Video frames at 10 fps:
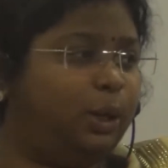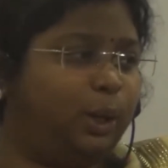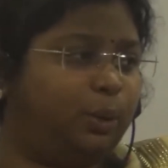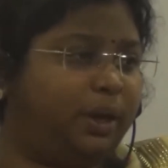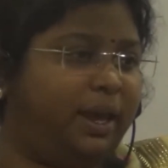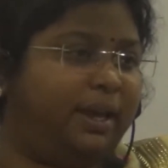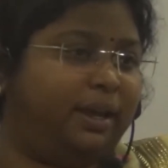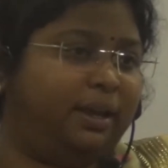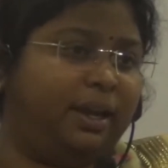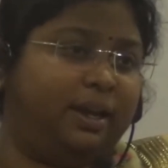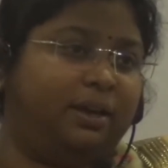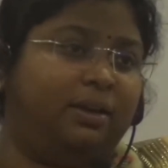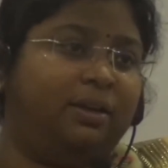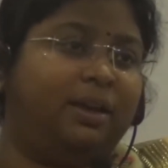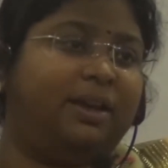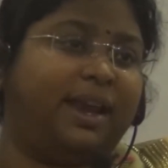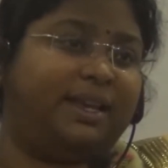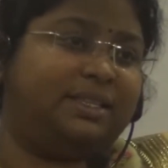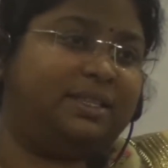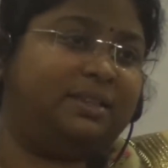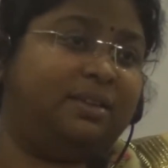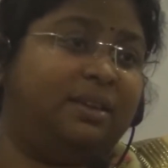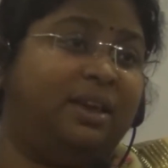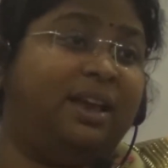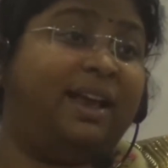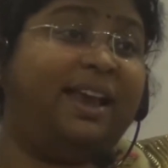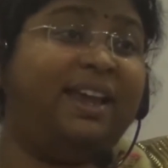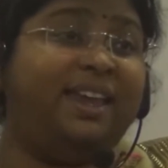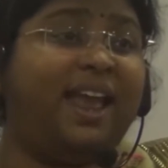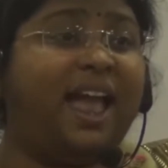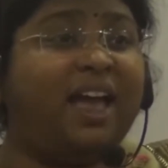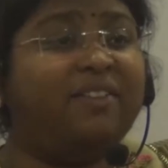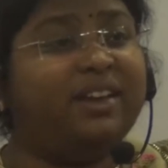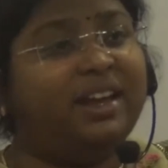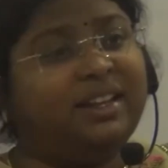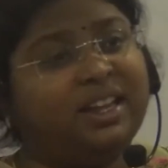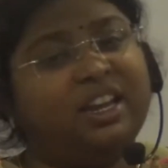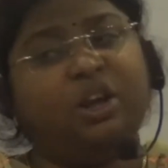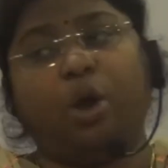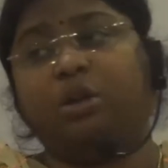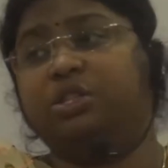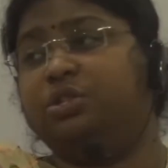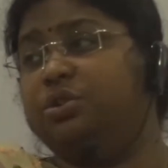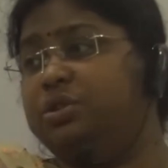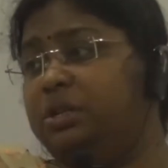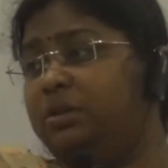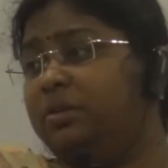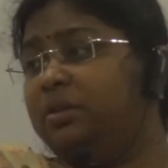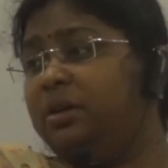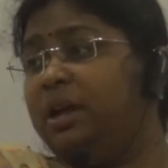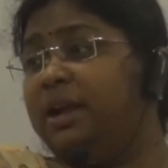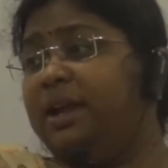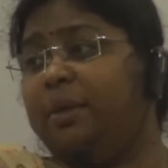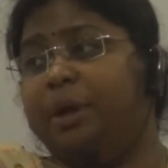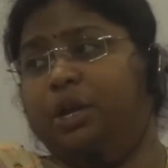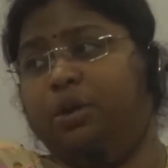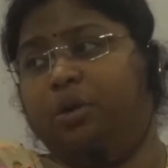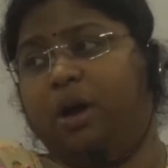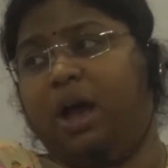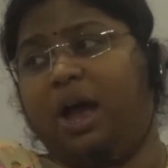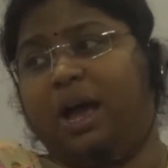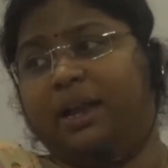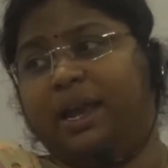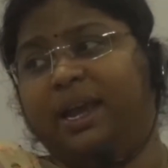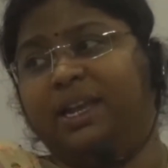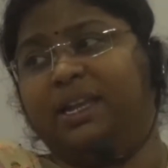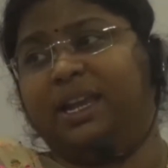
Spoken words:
Okay, clear? Next. India have a written constitution. WRITTEN.